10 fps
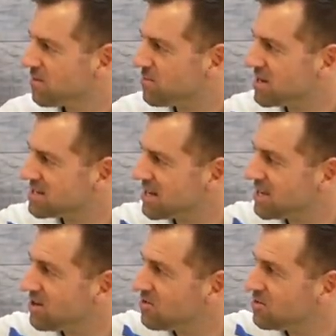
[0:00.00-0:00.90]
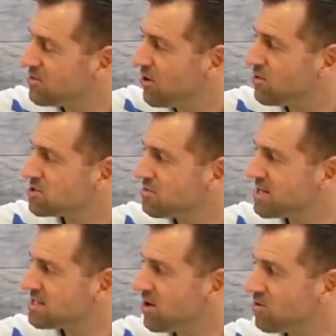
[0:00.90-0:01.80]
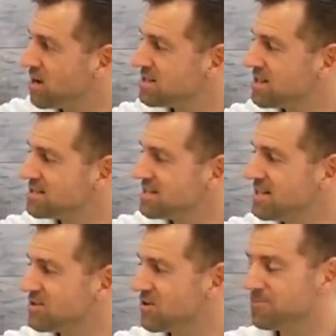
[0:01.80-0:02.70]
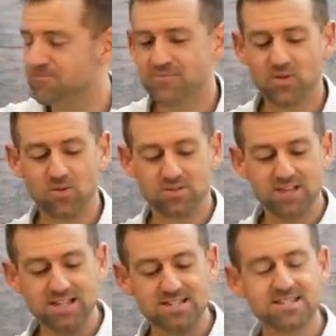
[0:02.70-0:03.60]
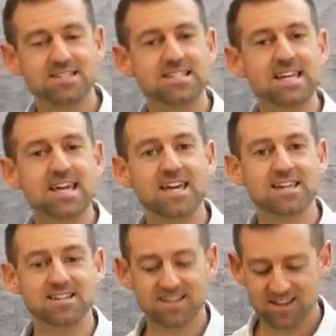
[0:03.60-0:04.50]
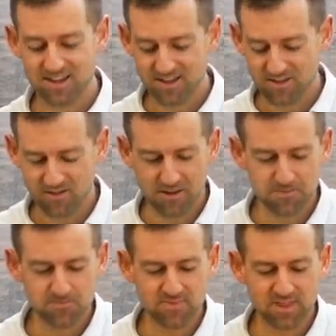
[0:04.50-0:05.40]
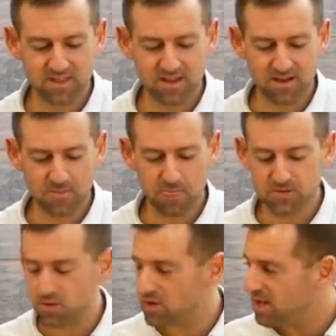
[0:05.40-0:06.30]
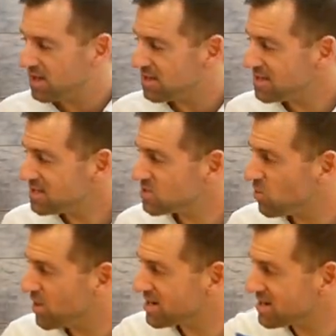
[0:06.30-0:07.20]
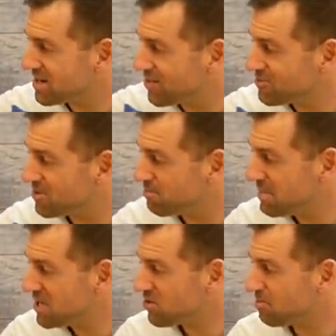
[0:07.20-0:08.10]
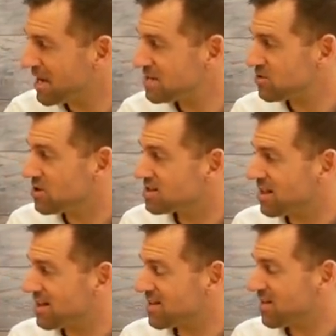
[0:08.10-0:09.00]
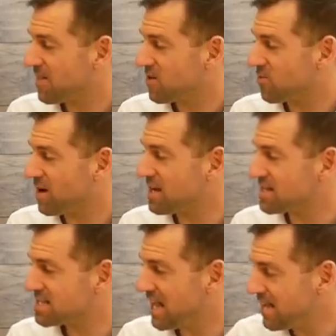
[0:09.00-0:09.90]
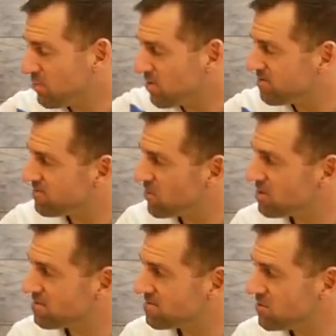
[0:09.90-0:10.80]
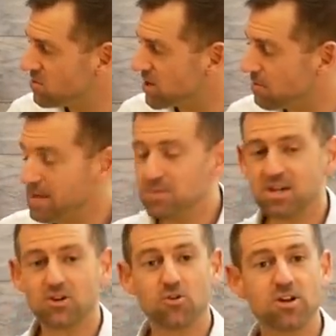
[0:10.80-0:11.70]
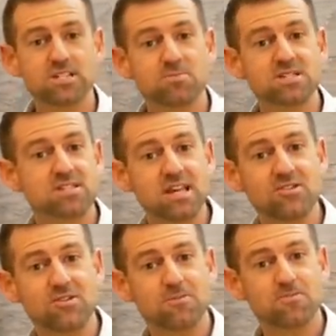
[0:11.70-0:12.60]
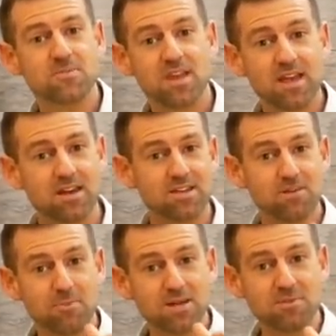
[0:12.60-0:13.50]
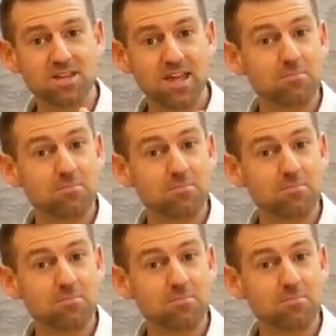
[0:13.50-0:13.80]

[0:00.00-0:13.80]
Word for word: but uh, you know, the host might say, "All right, let's eat," or or "Let's dig in," right? Um, so this is what you know the meal might look like, right? A table full of food. It might be a Christmas dinner, hey, you might be, they